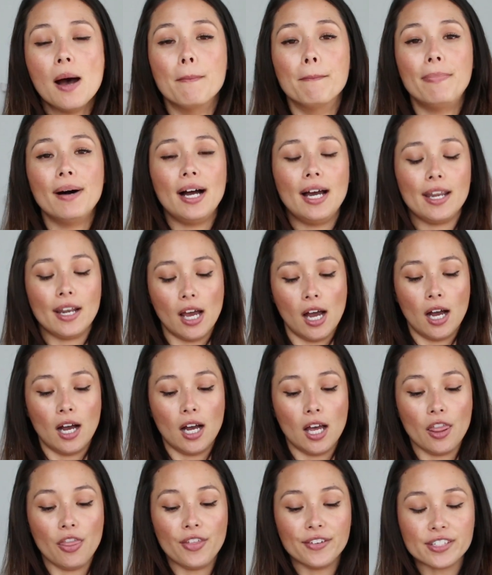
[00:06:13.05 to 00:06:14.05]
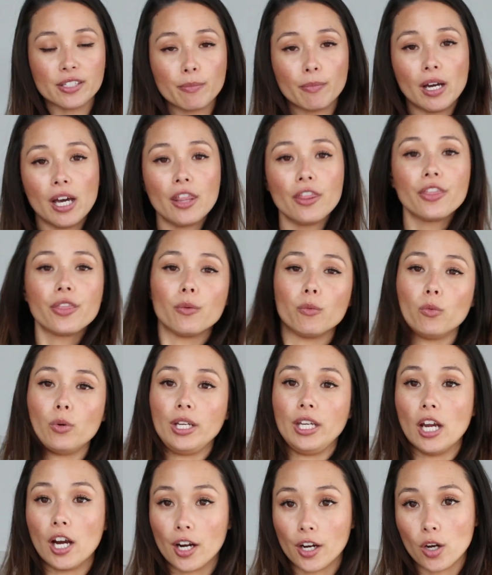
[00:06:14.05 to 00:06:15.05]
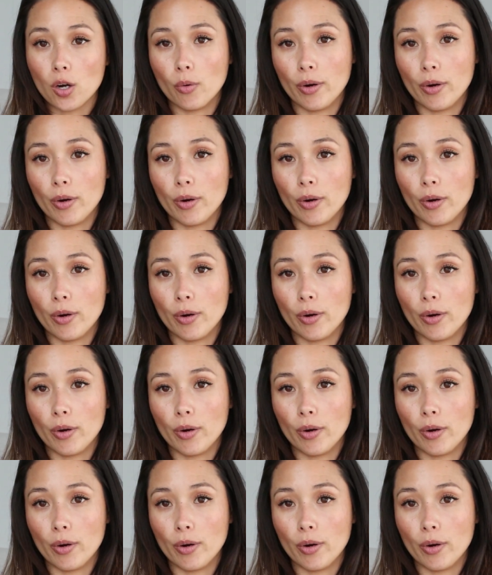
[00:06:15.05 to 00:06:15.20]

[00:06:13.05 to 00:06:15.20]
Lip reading: But this month we are